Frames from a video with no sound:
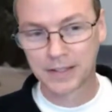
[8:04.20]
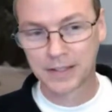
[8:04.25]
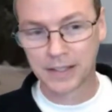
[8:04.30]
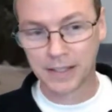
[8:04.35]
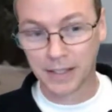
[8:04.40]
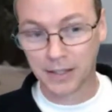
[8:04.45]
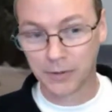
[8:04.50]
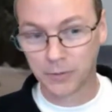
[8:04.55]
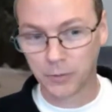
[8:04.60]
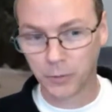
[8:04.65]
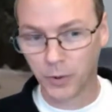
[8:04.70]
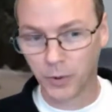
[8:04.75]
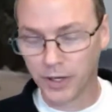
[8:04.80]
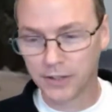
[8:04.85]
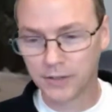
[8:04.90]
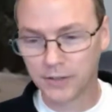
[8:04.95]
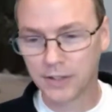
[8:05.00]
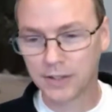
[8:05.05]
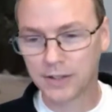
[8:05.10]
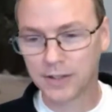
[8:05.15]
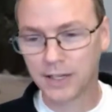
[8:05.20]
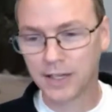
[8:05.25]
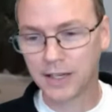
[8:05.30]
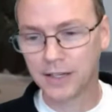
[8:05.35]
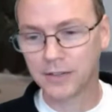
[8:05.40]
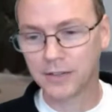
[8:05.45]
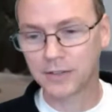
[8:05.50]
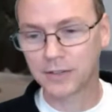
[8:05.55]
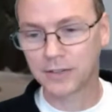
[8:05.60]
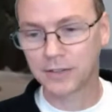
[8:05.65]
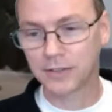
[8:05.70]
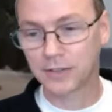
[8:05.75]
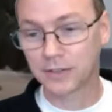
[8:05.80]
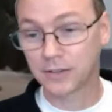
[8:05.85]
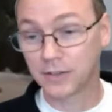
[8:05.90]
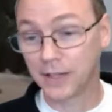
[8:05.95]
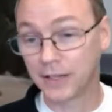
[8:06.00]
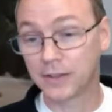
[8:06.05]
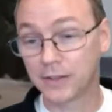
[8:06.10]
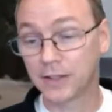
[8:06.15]
And what is it that
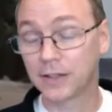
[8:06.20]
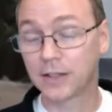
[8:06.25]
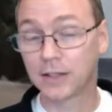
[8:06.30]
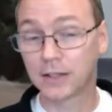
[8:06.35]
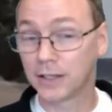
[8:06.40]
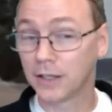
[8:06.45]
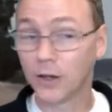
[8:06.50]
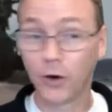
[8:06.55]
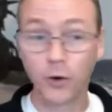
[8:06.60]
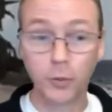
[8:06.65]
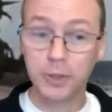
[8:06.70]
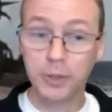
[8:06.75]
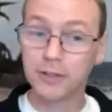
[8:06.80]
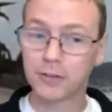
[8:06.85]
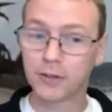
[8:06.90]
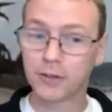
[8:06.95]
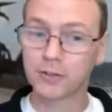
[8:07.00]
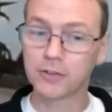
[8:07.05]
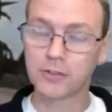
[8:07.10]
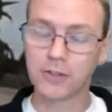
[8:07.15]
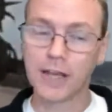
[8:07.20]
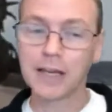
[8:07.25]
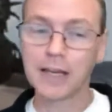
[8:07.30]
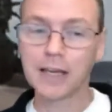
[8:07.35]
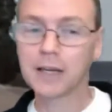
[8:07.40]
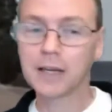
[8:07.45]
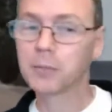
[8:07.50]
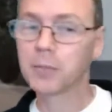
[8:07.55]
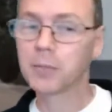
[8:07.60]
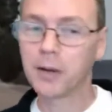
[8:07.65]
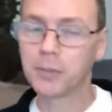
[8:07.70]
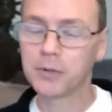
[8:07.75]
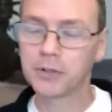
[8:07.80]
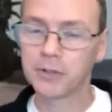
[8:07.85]
the globies are saying Bob is